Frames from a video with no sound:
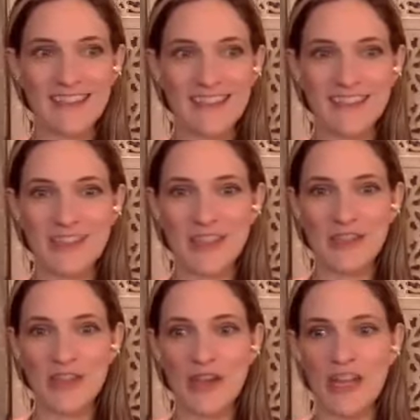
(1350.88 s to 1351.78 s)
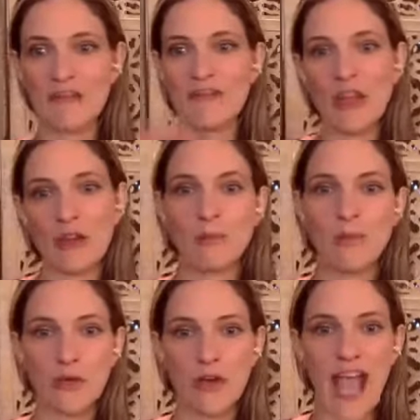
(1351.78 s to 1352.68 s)
they're in a very
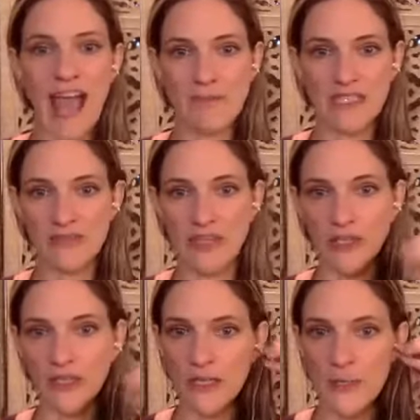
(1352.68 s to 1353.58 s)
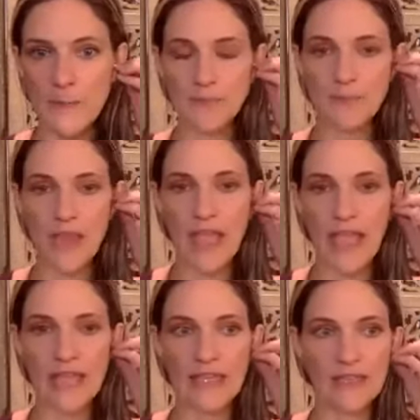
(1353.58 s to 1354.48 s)
pure atmosphere,
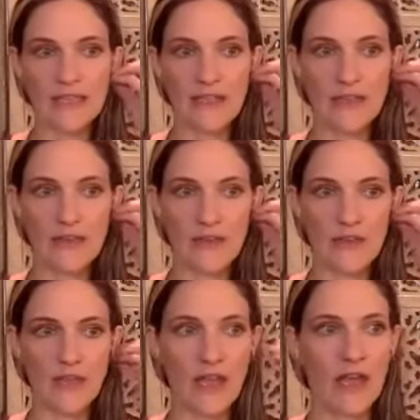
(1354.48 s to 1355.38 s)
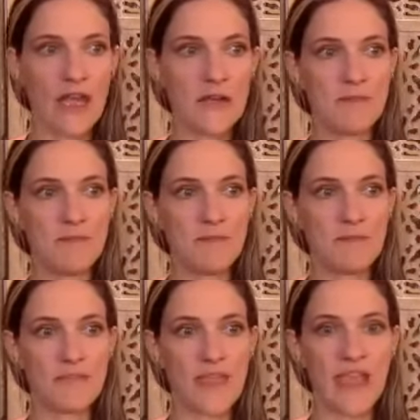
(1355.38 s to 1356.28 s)
and
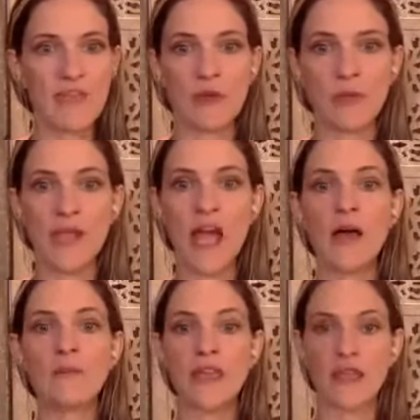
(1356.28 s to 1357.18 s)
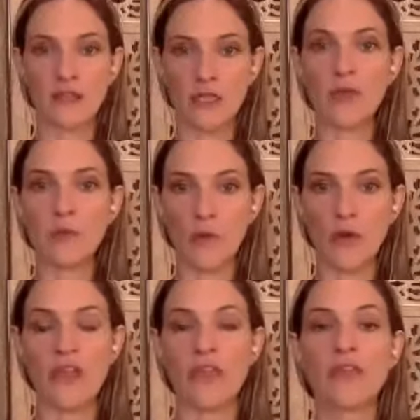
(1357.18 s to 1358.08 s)
they're becoming a little bit more
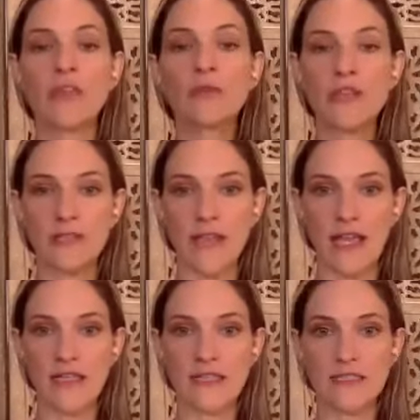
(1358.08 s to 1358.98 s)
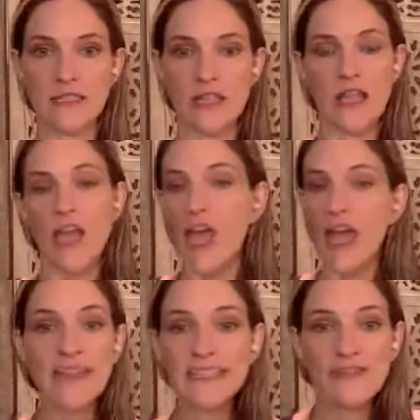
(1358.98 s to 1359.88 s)
etherealized.
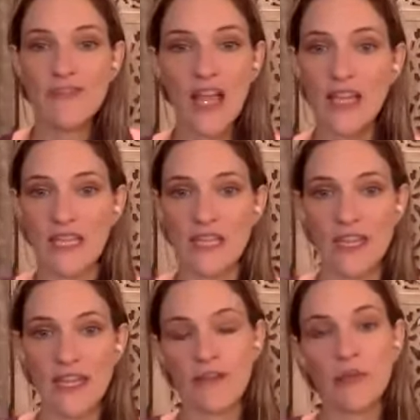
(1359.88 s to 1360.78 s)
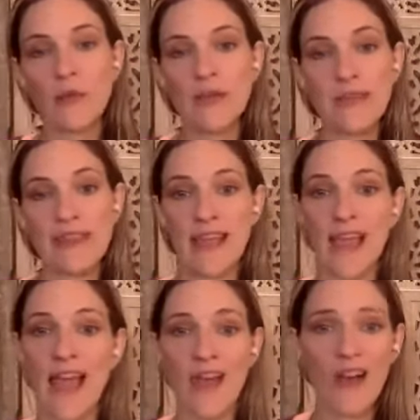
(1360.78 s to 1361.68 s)
And that's fine. And if you want to be that
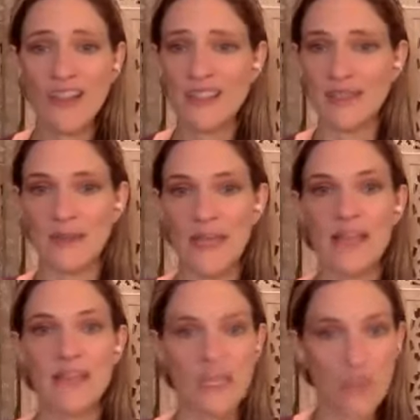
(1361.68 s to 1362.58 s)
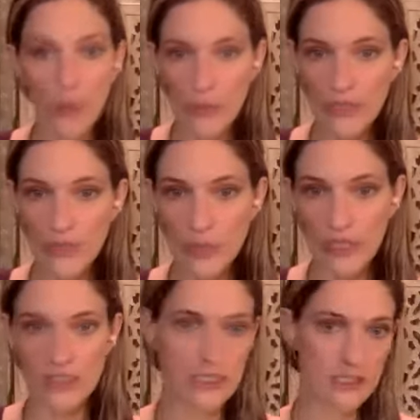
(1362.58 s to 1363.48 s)
guy, awesome. That totally
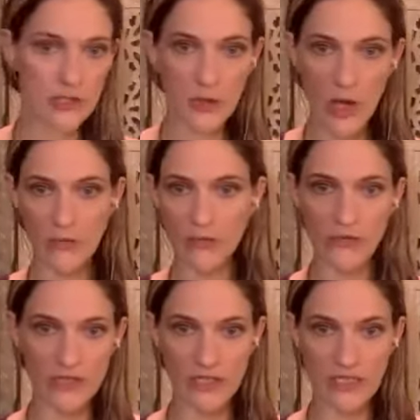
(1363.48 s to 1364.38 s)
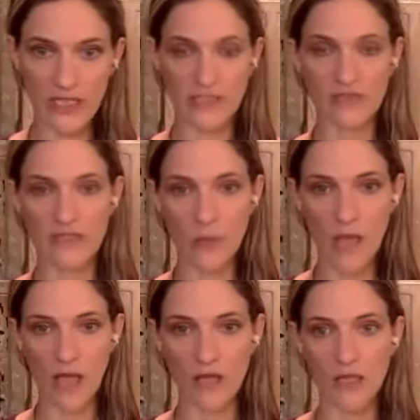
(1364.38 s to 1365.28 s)
works. It's super helpful for the collective as
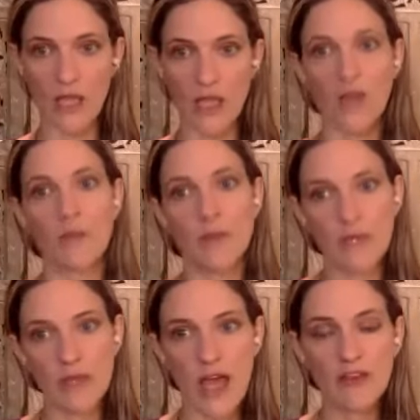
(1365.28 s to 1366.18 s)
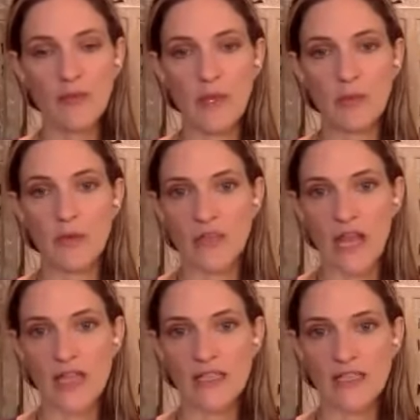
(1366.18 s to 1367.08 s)
well. But a lot of people that
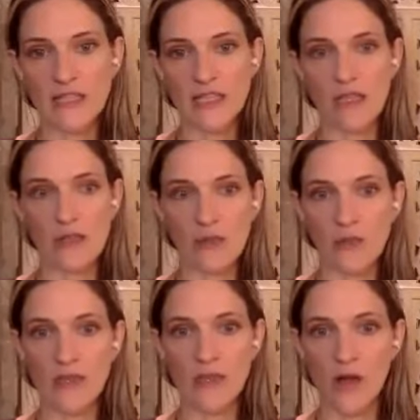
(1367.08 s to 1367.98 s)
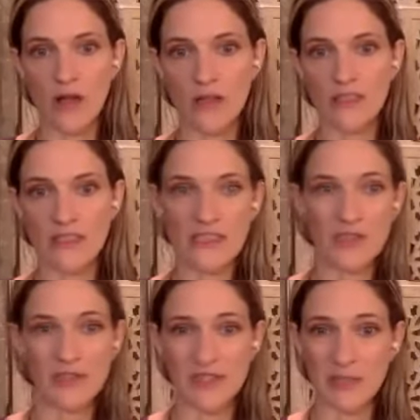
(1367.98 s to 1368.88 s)
I see, they're being called into
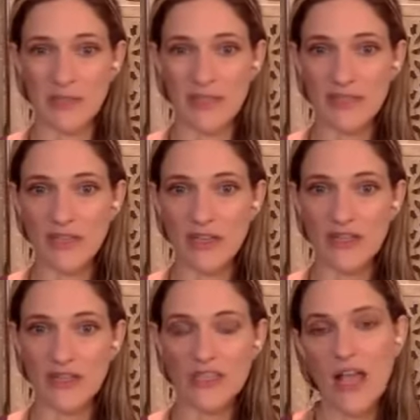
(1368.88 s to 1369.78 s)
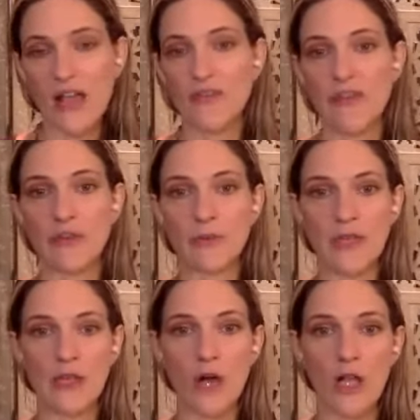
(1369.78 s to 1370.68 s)
a little bit of the darker stuff, and they're
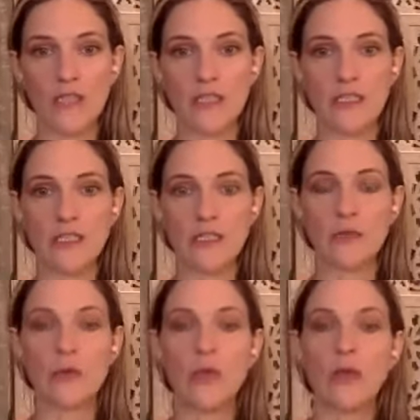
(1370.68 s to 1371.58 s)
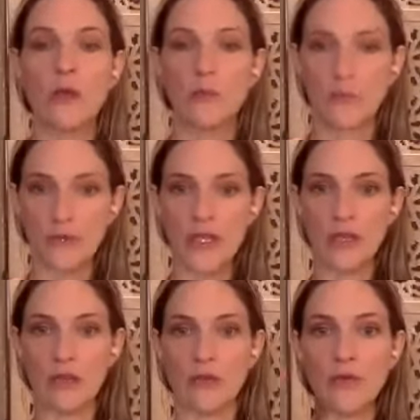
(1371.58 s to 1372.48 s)
being called into
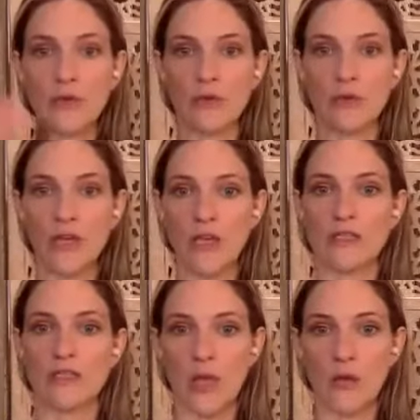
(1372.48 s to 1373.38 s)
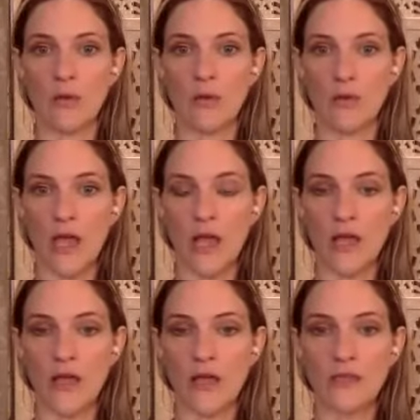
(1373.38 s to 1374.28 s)
bringing through some
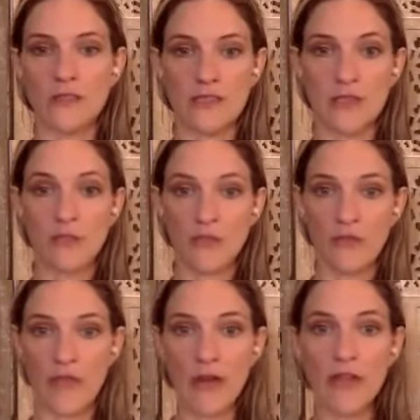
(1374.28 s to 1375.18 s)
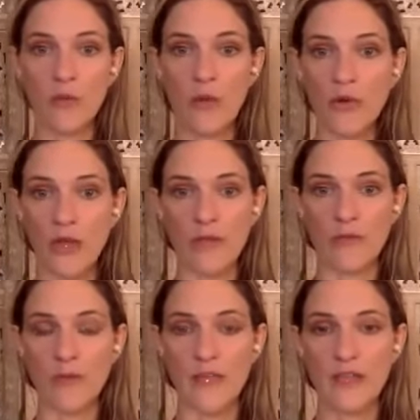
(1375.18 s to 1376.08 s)
very important
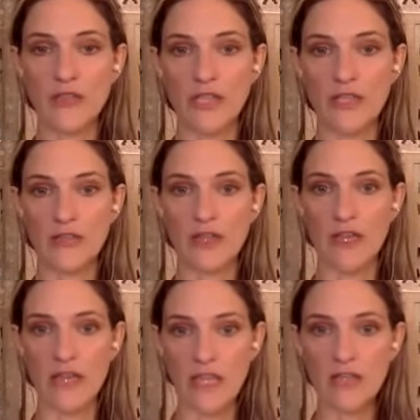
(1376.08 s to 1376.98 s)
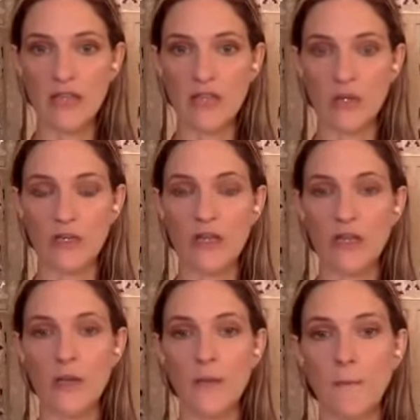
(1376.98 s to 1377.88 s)
information and healing work,
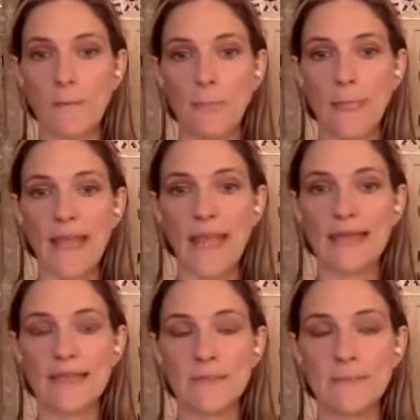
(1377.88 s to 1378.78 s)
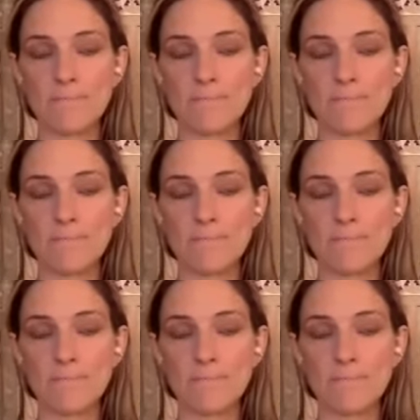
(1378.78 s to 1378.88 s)
and